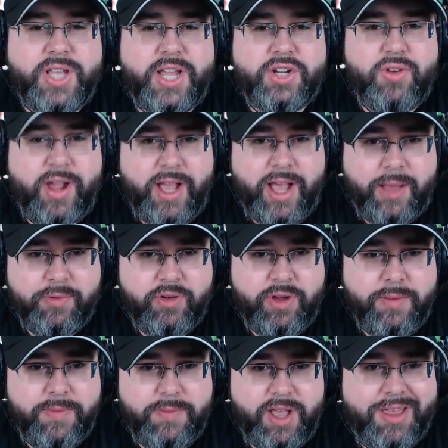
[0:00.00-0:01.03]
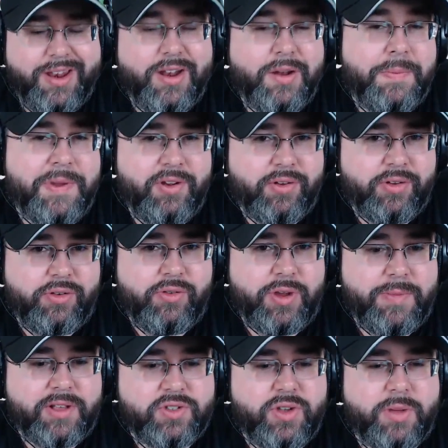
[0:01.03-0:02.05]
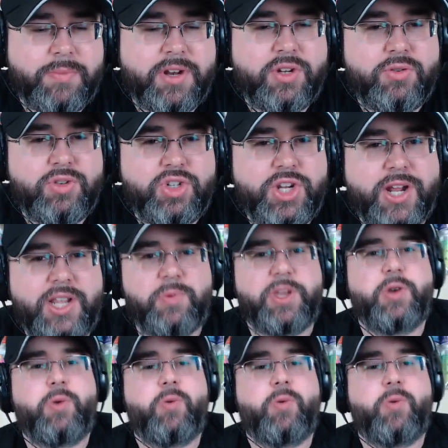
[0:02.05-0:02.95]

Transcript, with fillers: dry hop cream ale and an imperial cream ale. So I'm gonna do That's Genny Week where